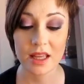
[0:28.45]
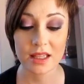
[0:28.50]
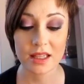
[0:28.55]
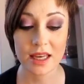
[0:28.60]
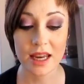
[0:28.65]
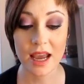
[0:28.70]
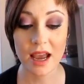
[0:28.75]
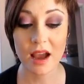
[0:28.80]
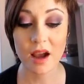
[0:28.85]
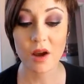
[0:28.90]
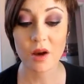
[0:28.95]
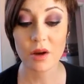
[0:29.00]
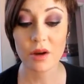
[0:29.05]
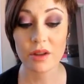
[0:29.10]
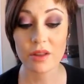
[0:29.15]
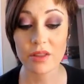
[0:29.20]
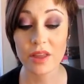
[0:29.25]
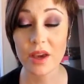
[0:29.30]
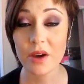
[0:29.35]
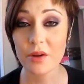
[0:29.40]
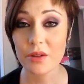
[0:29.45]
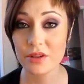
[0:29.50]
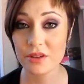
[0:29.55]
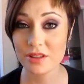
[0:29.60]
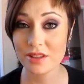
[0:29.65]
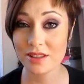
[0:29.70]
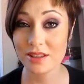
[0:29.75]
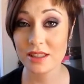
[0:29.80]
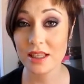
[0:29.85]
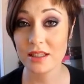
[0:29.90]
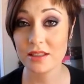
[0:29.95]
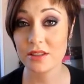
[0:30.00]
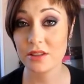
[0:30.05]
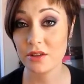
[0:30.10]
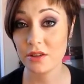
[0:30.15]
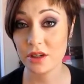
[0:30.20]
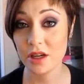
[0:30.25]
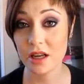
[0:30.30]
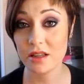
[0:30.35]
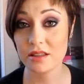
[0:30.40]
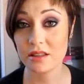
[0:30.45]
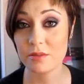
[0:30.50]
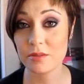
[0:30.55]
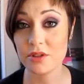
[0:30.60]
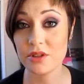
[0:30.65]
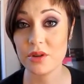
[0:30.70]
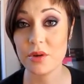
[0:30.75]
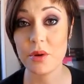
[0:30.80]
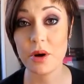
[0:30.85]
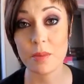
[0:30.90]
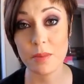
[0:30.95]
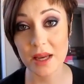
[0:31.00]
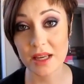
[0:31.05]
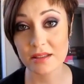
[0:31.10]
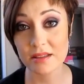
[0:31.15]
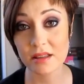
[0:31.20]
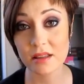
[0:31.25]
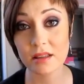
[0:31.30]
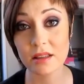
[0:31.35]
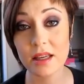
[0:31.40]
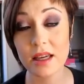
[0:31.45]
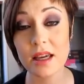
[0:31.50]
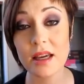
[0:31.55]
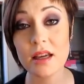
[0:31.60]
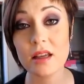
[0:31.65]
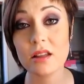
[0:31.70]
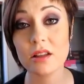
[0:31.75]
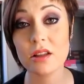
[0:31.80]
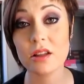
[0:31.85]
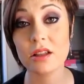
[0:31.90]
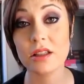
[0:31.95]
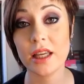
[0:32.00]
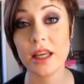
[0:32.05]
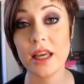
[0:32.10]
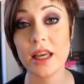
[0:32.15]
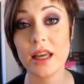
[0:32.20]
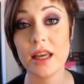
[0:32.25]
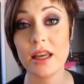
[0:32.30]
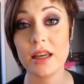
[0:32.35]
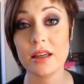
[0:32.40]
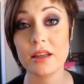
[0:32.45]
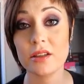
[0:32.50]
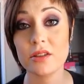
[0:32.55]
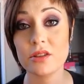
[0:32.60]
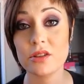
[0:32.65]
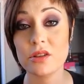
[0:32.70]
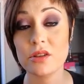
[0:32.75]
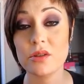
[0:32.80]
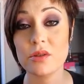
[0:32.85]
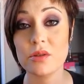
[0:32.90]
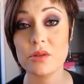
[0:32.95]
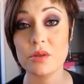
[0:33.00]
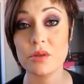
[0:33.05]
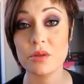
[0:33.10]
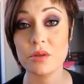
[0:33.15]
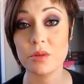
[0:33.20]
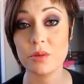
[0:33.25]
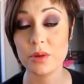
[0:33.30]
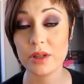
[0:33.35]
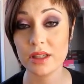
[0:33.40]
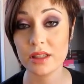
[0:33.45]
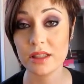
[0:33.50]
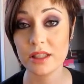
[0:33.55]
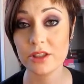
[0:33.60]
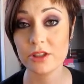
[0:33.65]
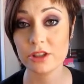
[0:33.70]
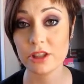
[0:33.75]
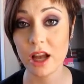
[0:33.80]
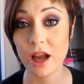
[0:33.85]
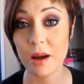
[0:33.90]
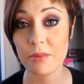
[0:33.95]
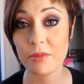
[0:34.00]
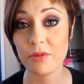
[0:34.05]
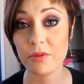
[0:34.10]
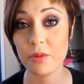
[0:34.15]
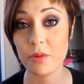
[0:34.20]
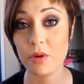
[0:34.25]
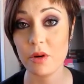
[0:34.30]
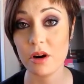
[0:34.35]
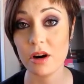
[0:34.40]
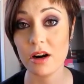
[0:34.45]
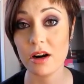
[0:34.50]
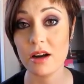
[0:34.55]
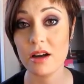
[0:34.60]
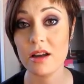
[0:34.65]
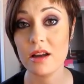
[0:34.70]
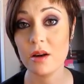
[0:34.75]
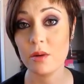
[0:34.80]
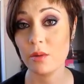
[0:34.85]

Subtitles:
Now, they owe their success to their customers who are basically looking to quickly shop for